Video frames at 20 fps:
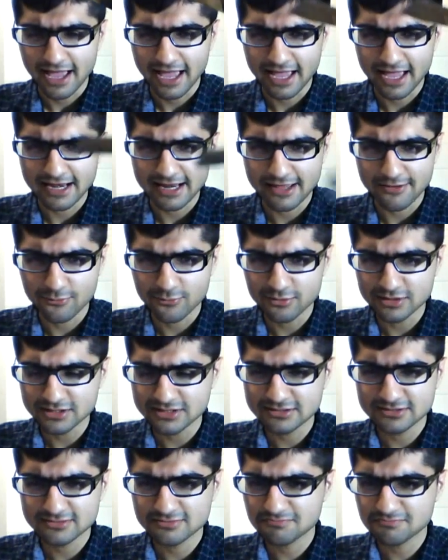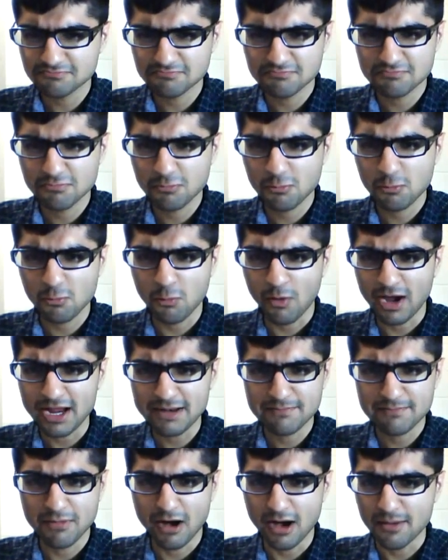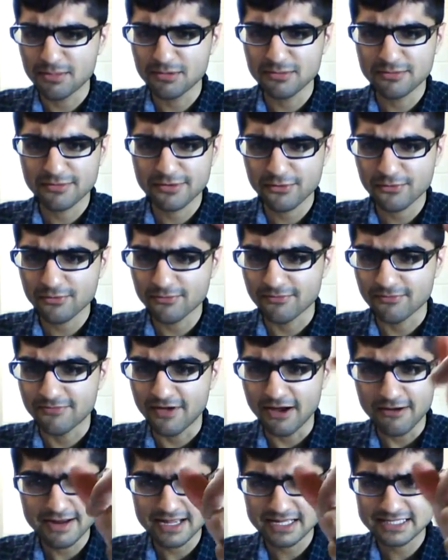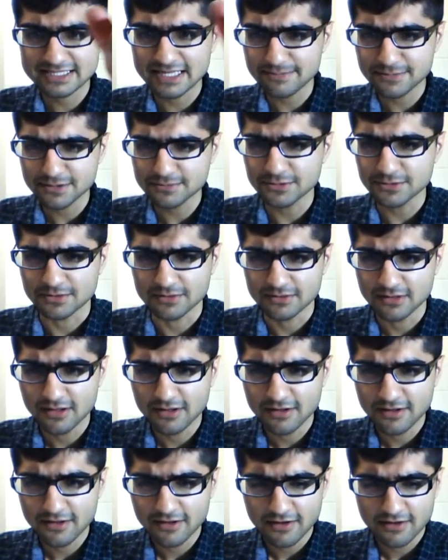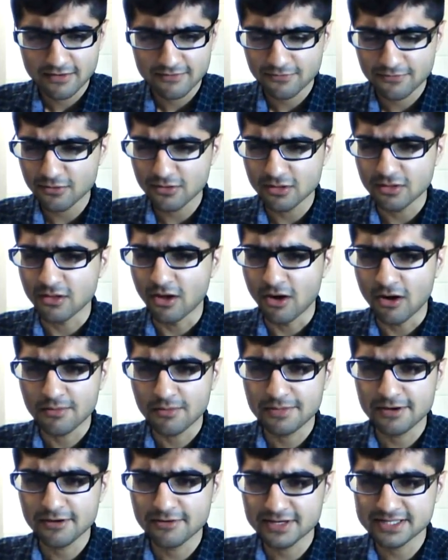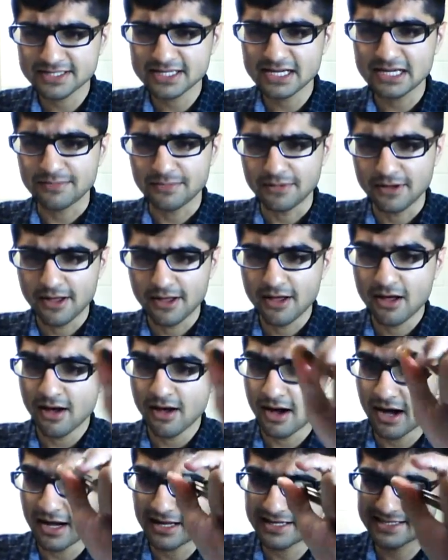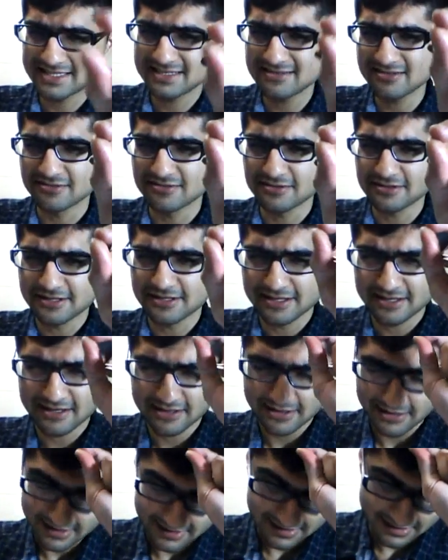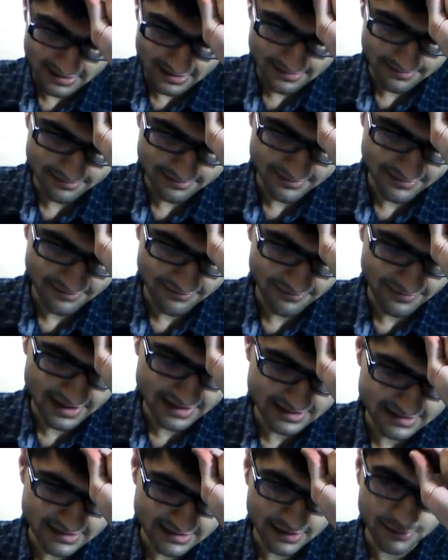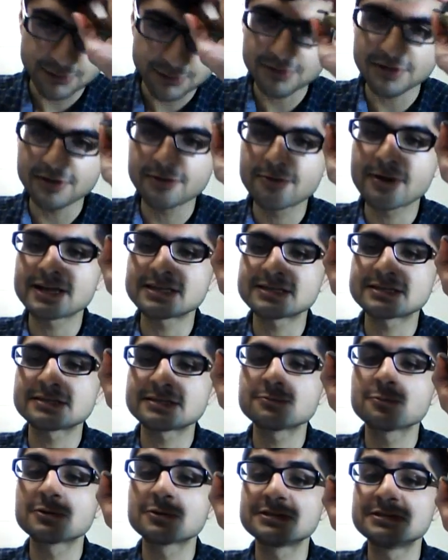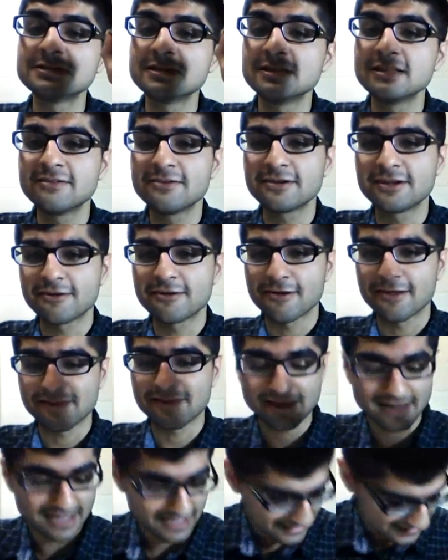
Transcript: and it was quite popular and very acceptable for a long period of time, until the phrase the coup de grace was delivered in around the